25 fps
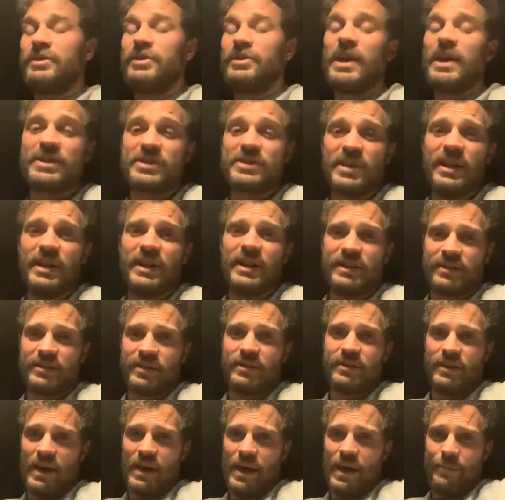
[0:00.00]
desolate
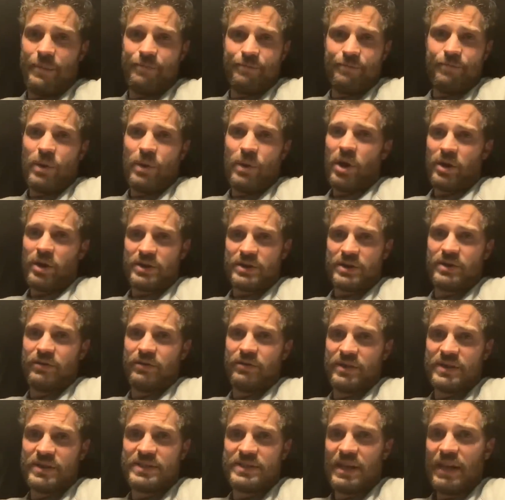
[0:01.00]
um, parts
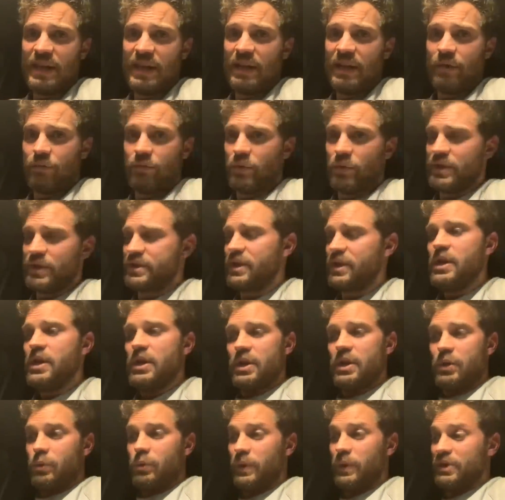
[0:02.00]
of the city of which
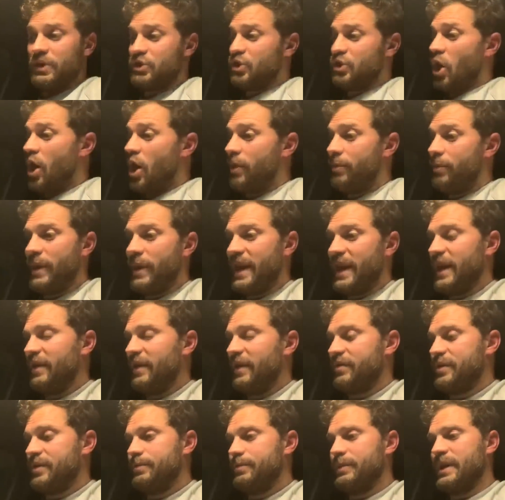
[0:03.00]
we shot many
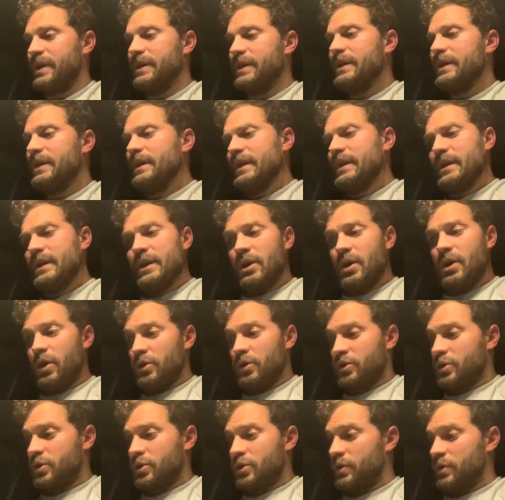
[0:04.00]
of them but
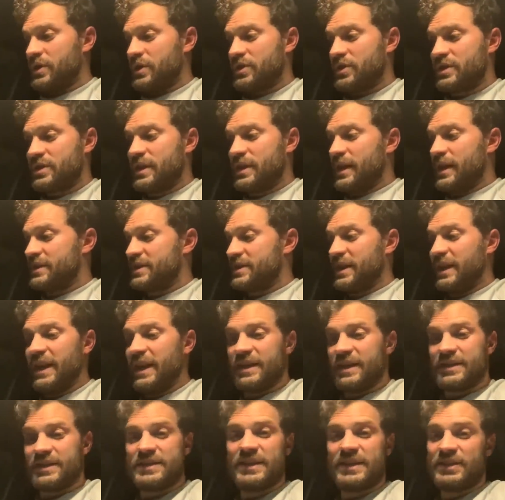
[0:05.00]
also this that city
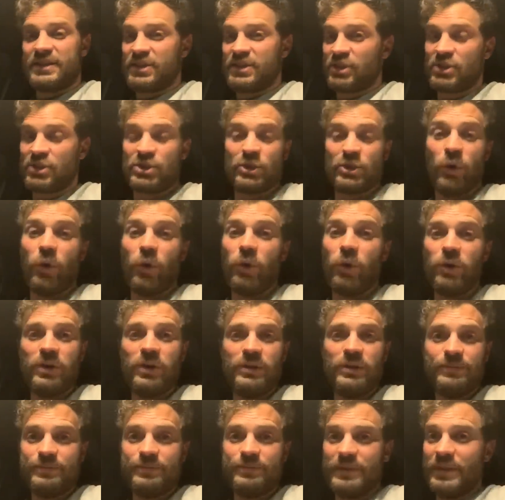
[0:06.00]
has such a
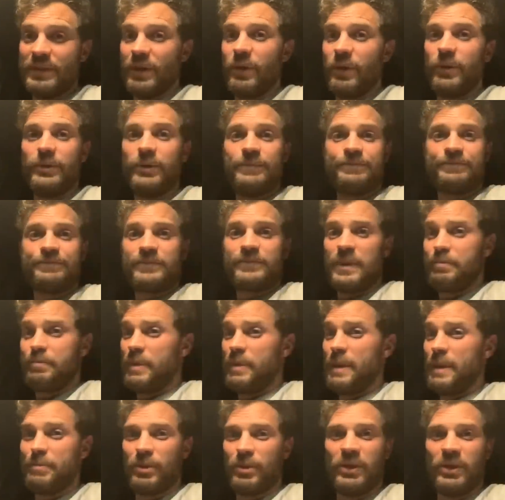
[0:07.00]
soul you know the
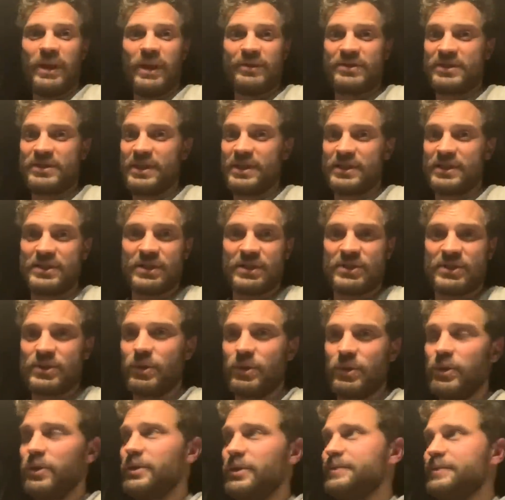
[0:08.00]
people have such a
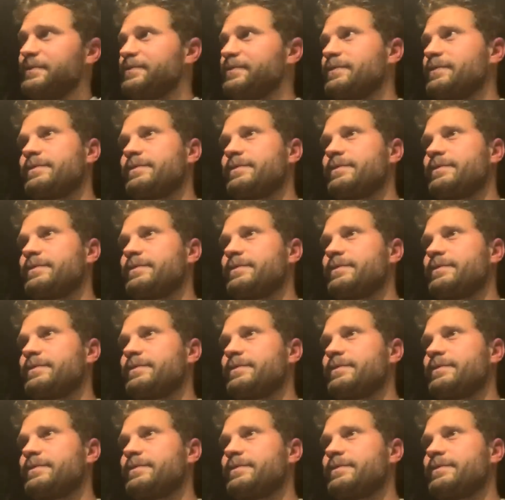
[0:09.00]
soul